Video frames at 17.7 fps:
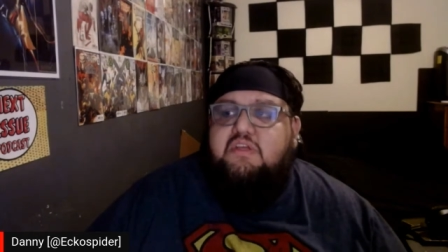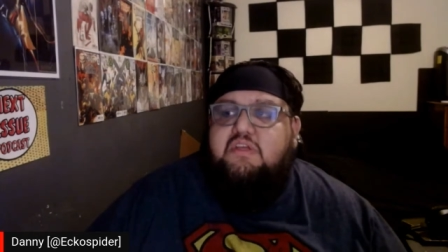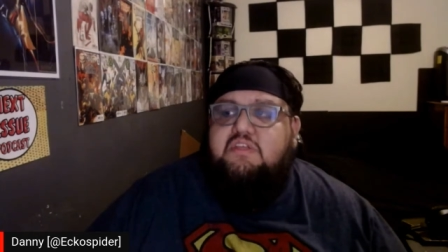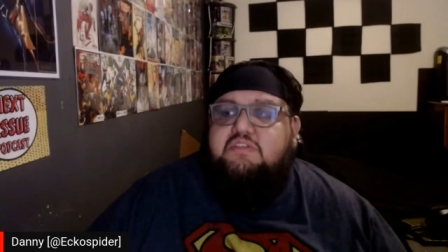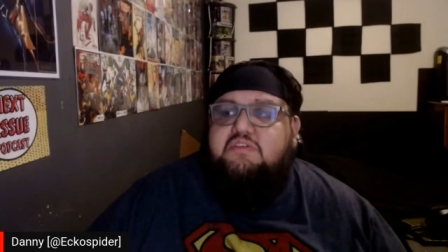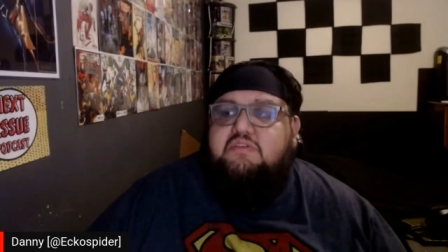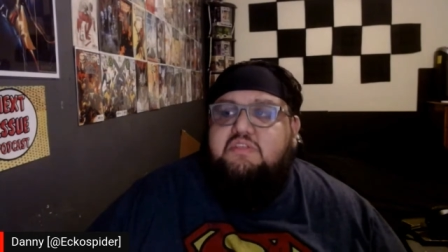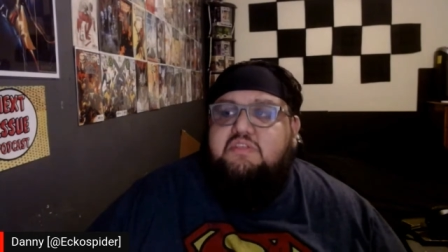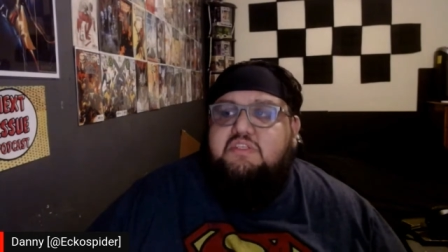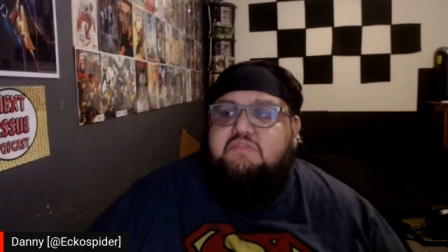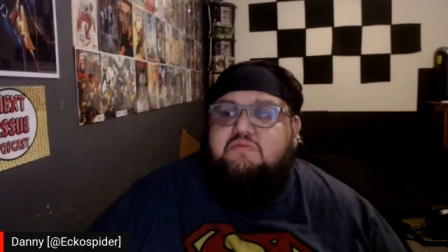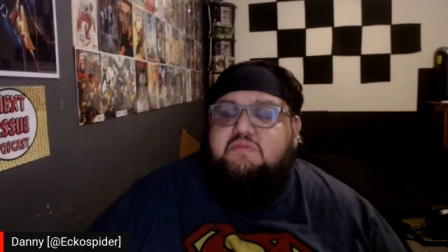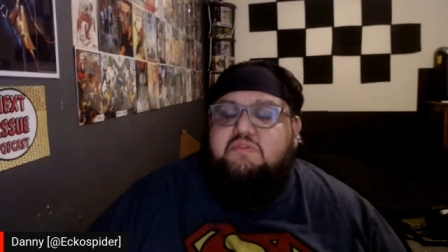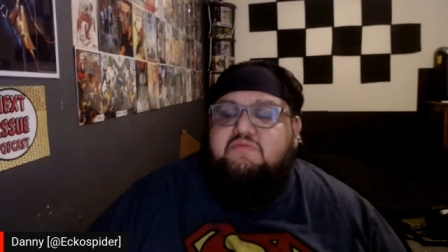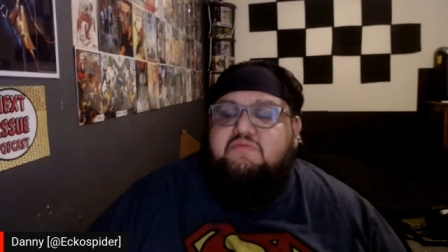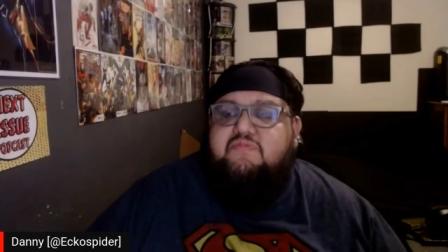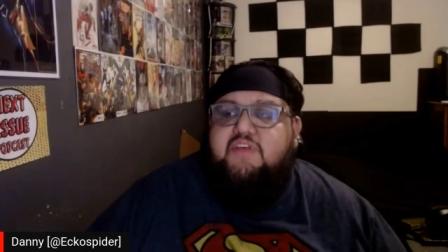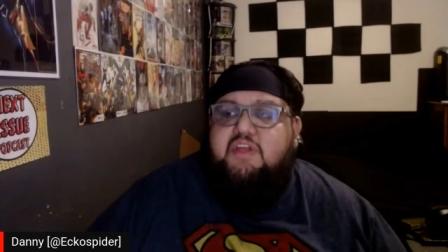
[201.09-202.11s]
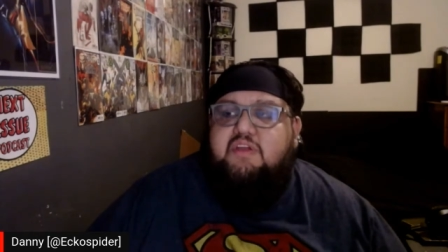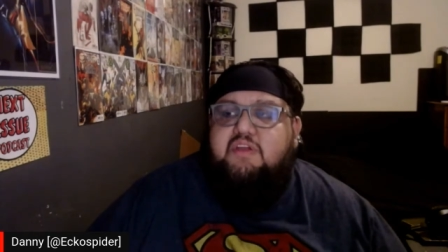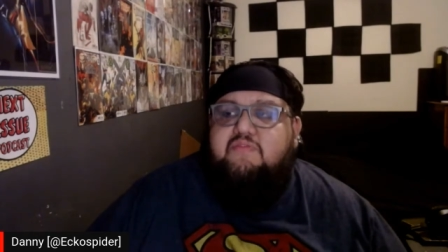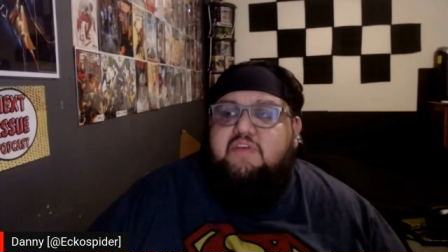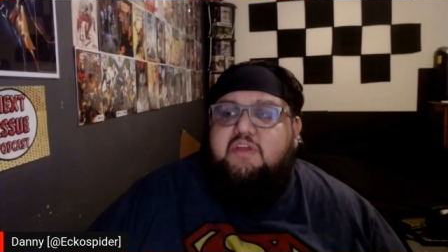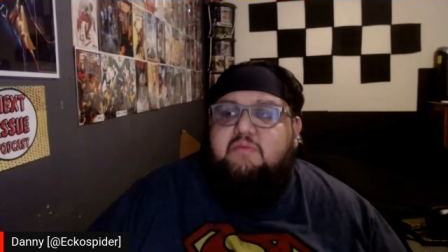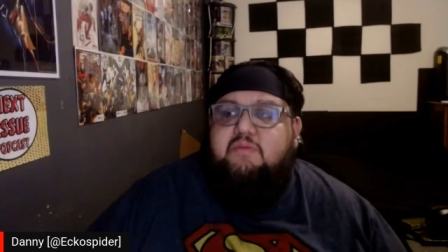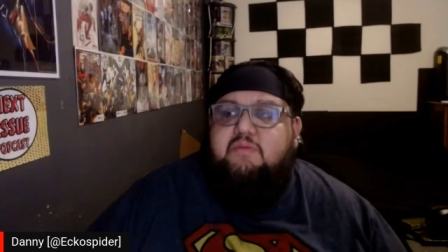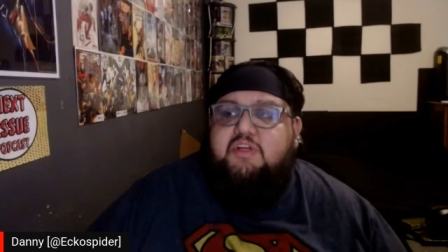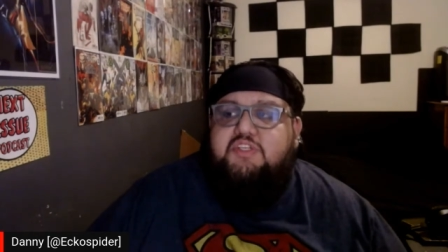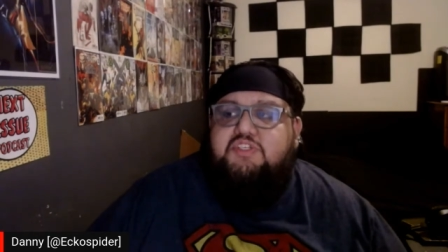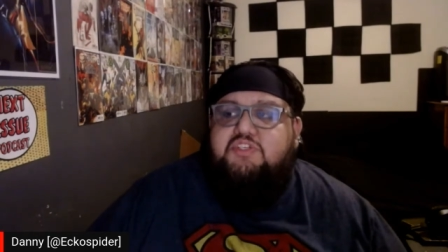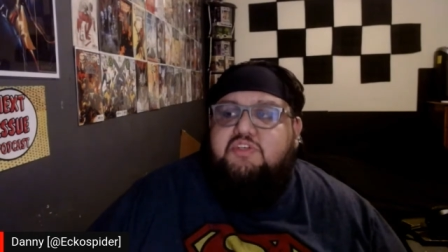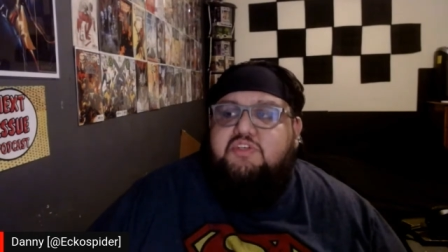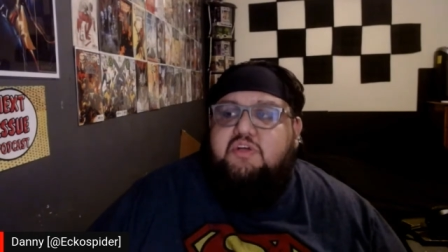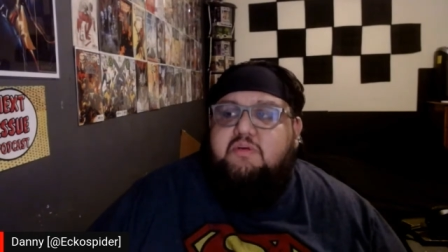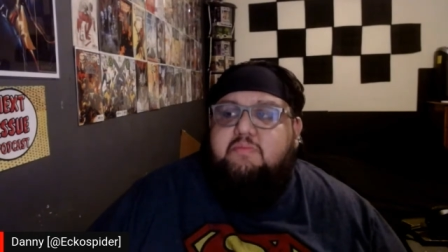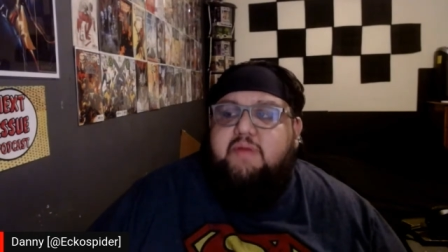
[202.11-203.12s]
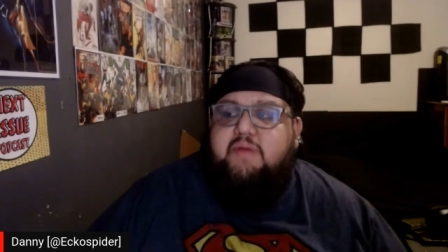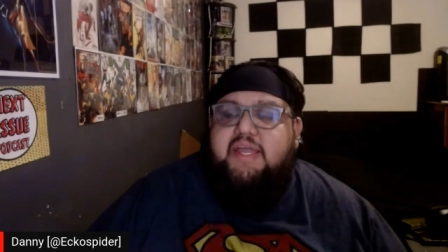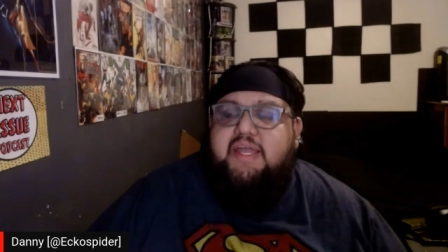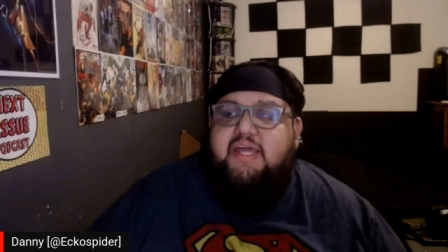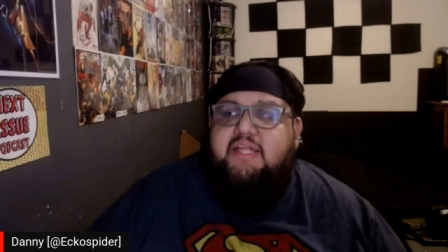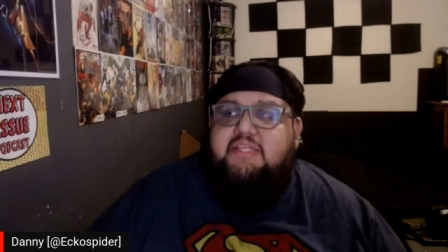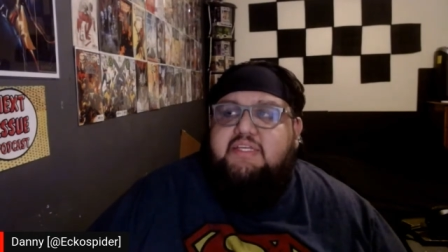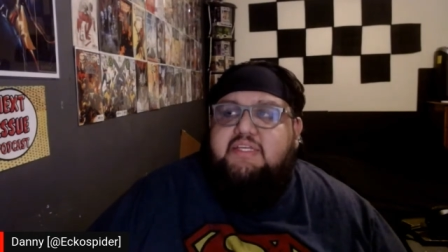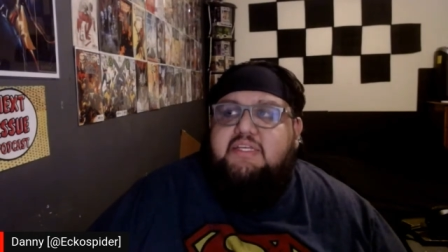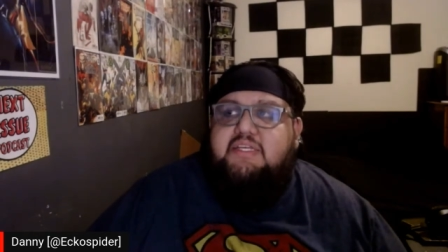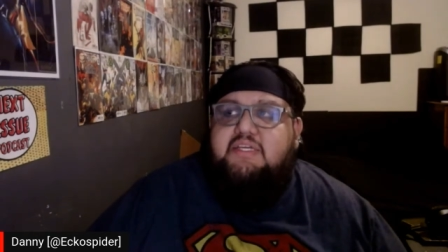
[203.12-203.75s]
So this was very, very much up my alley.